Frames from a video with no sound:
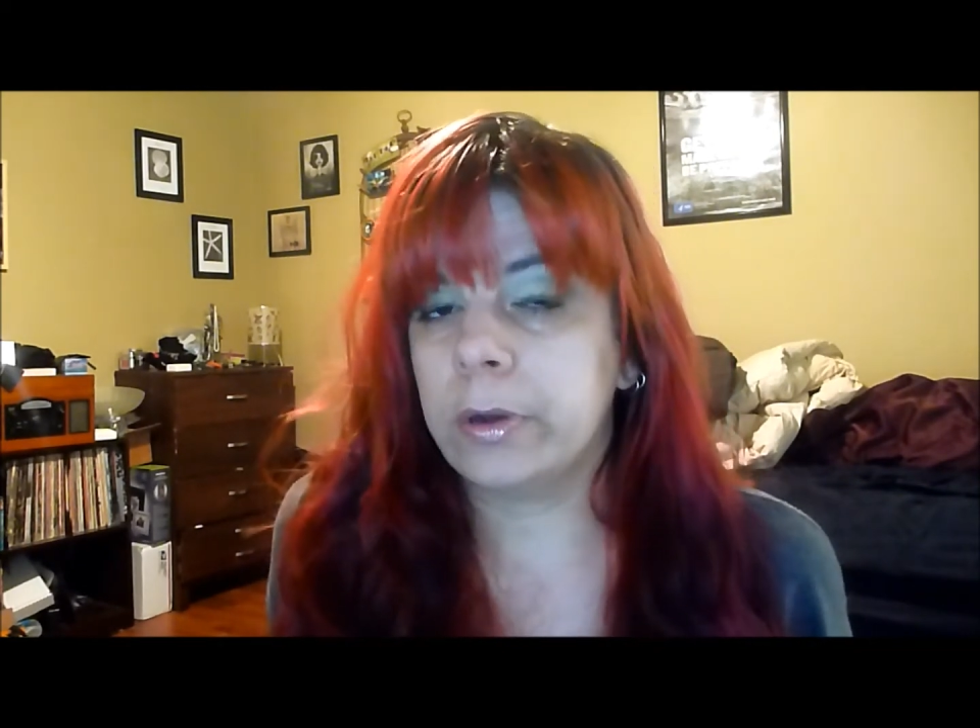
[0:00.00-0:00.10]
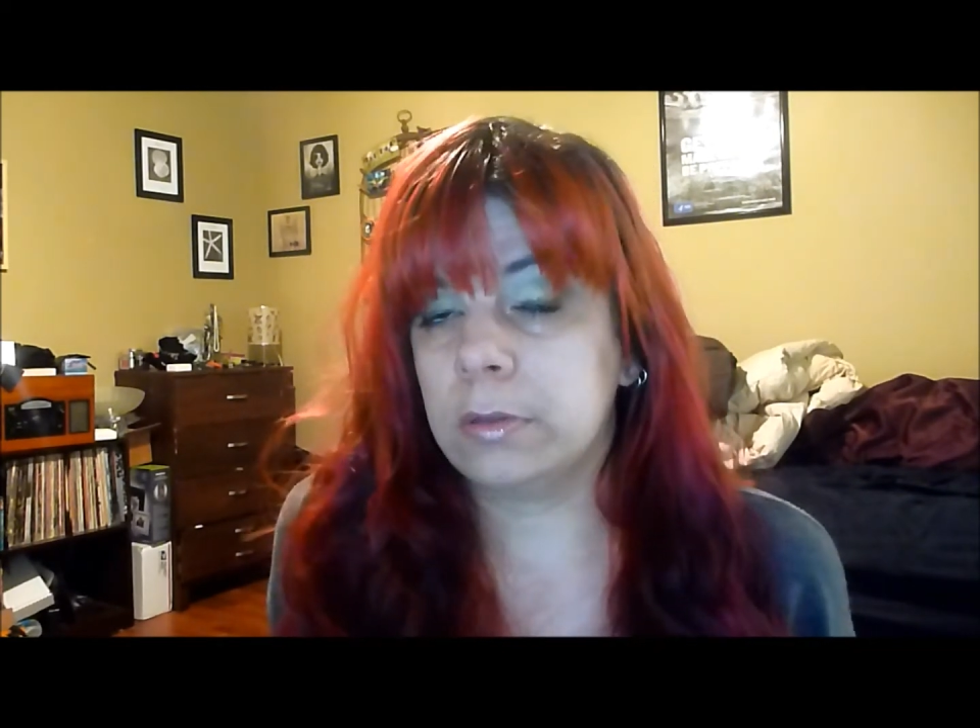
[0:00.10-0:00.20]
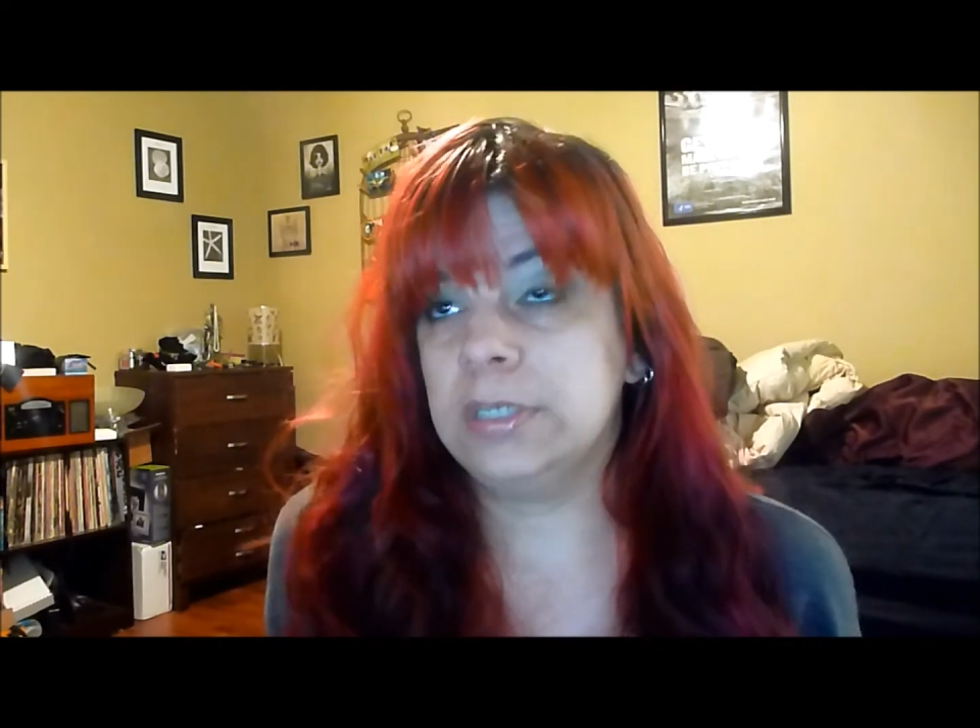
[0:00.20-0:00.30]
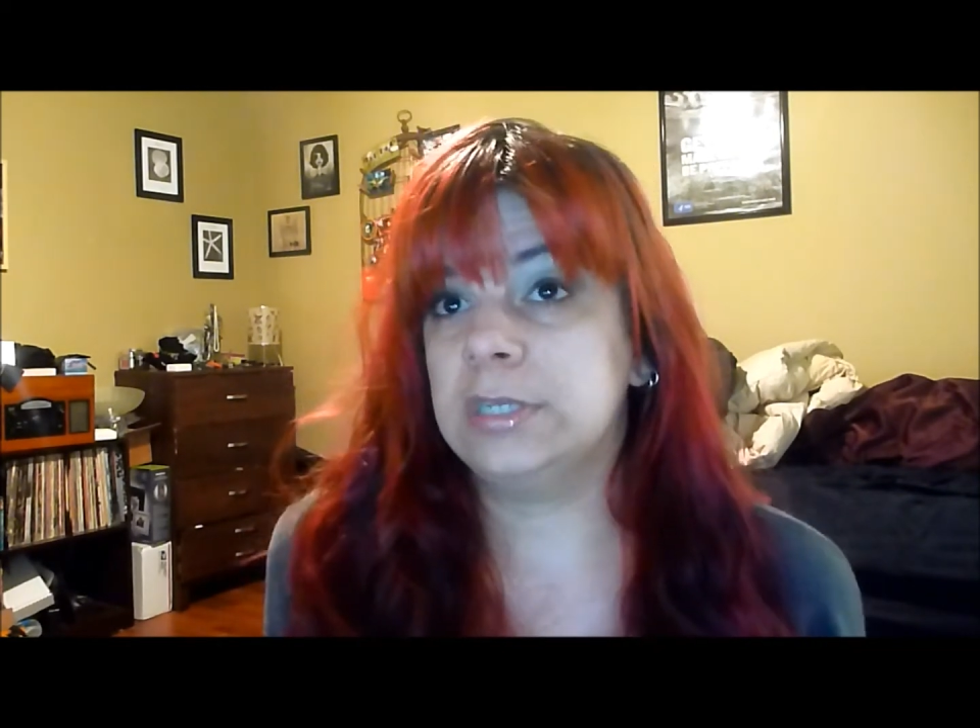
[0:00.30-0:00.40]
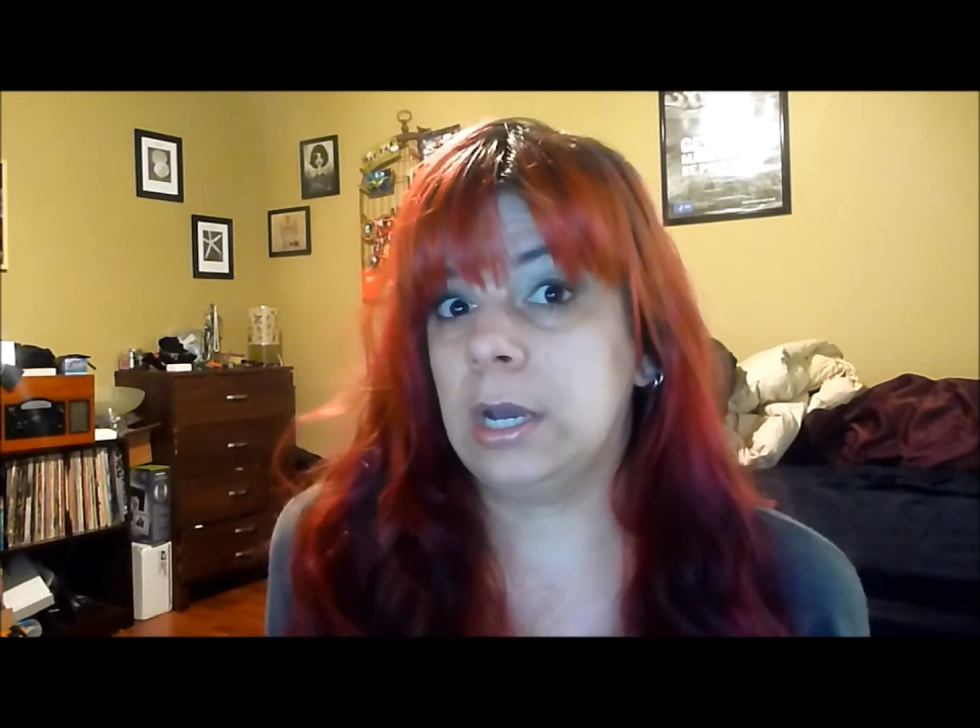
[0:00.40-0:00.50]
or at
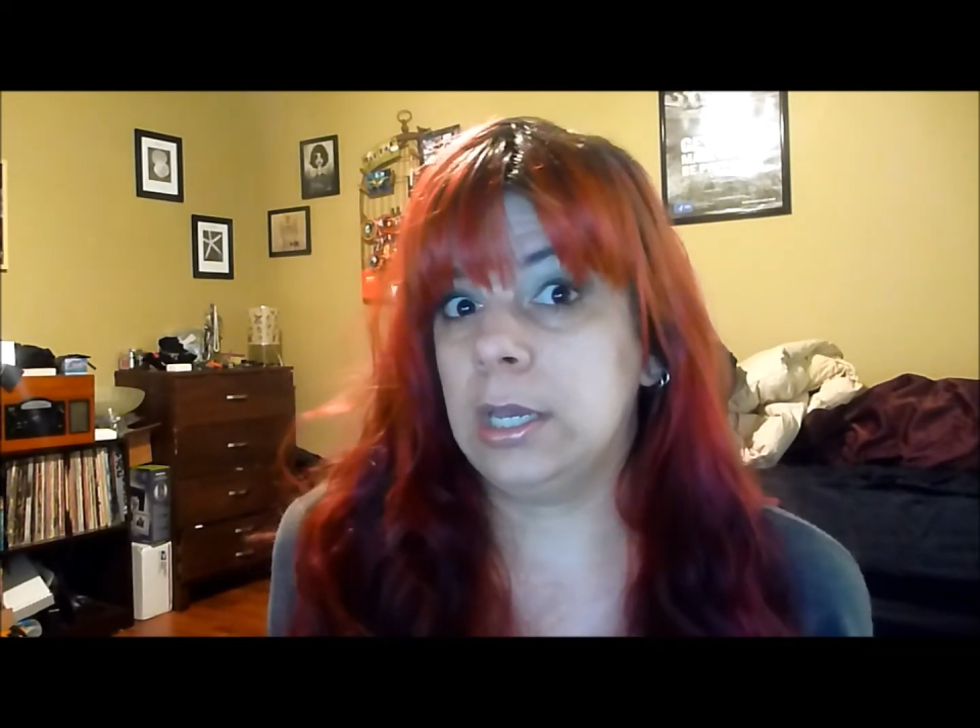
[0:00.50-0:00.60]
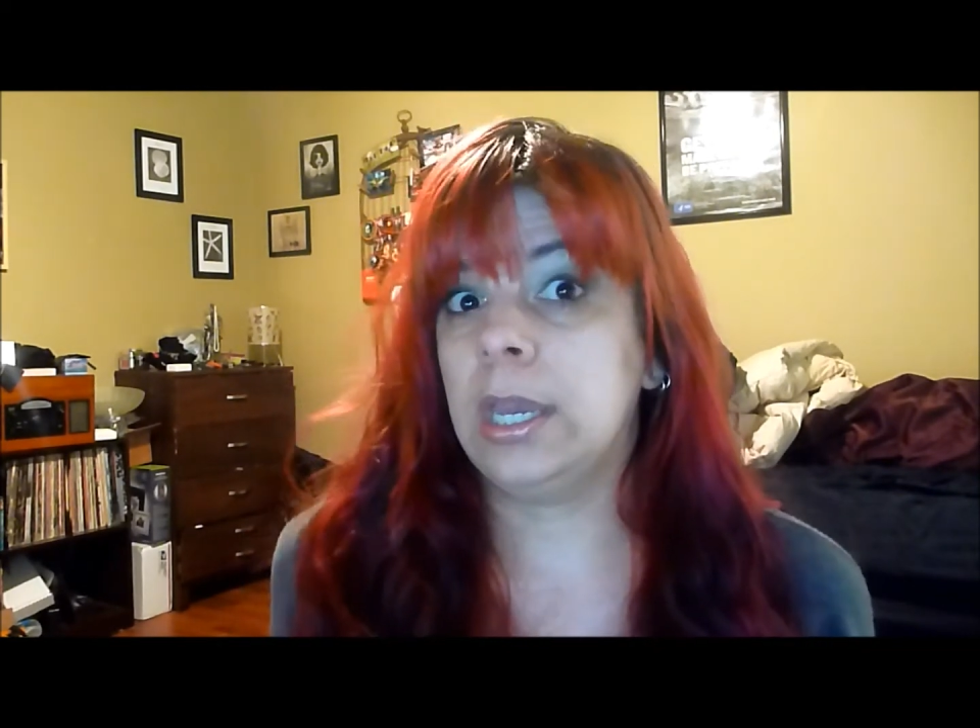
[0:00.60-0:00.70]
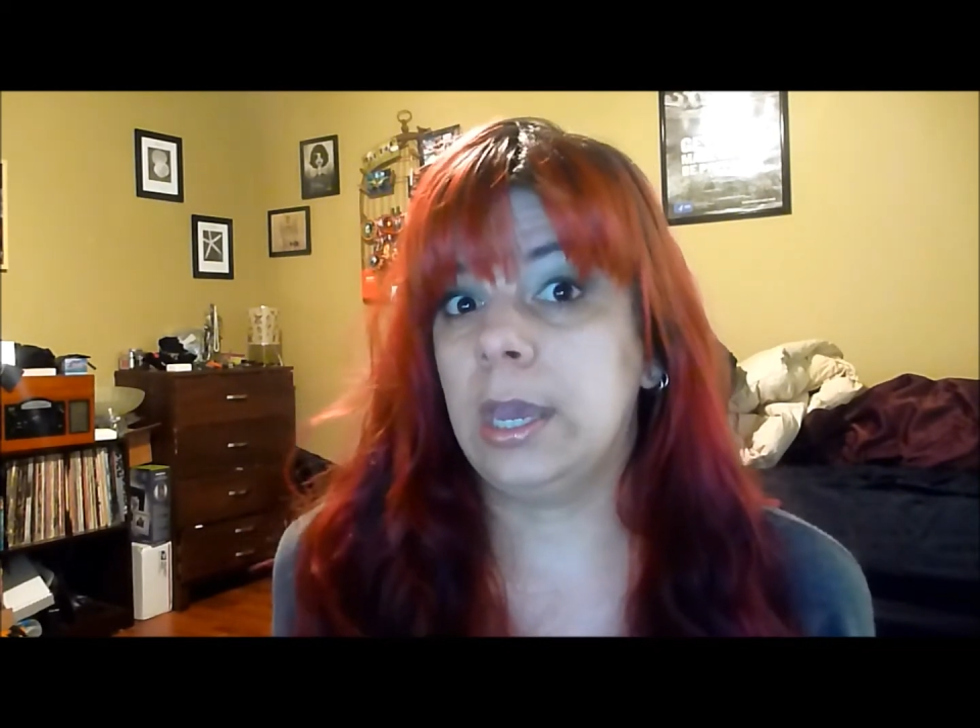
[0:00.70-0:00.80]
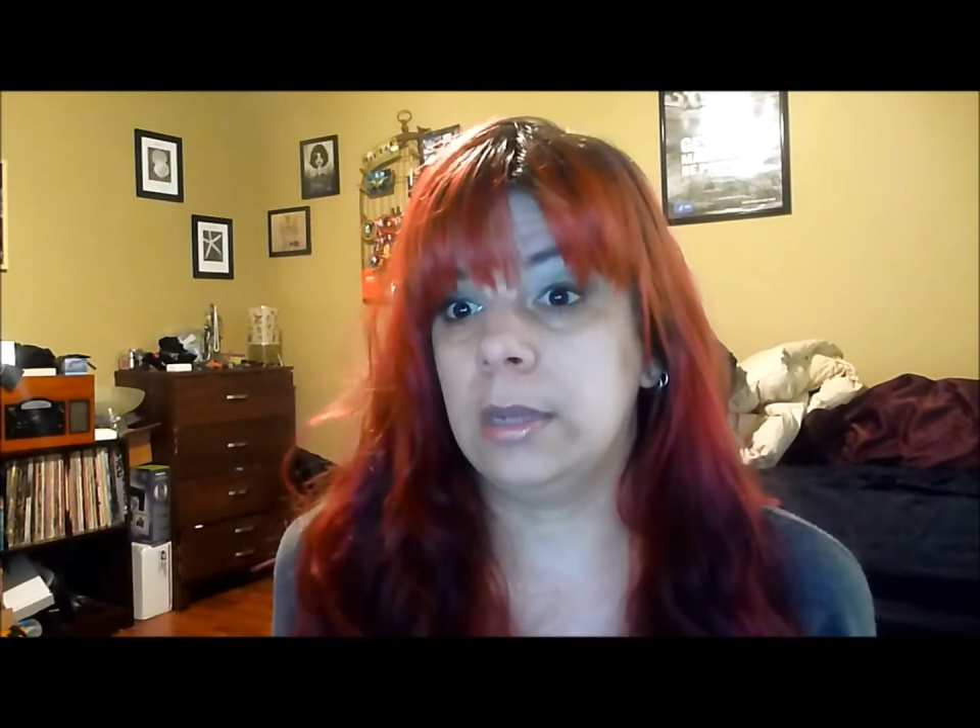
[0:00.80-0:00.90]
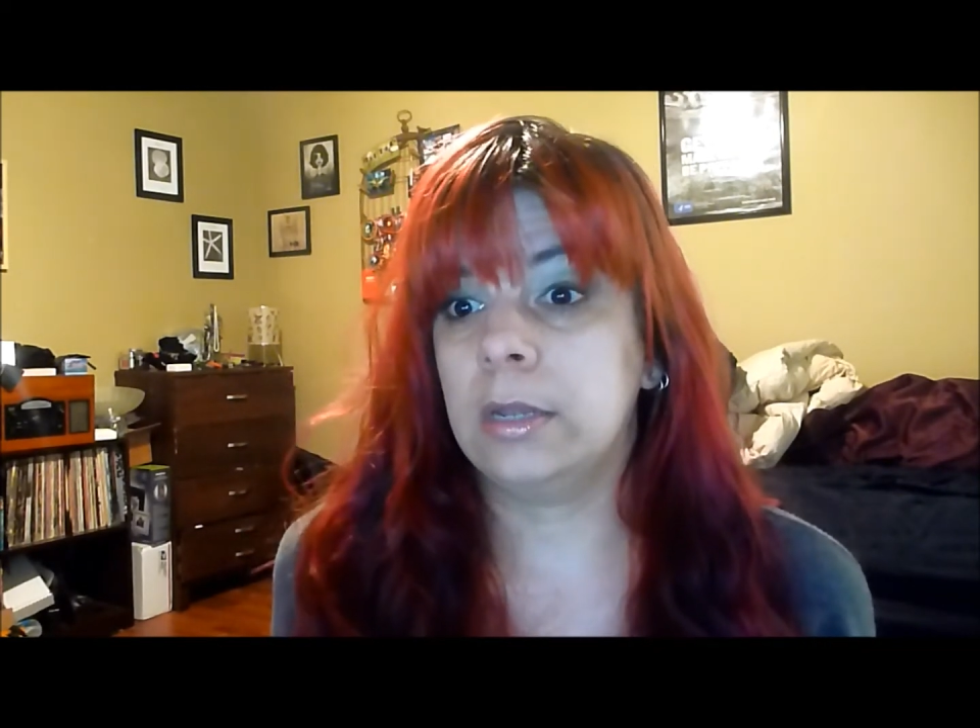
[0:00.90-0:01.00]
least I can't,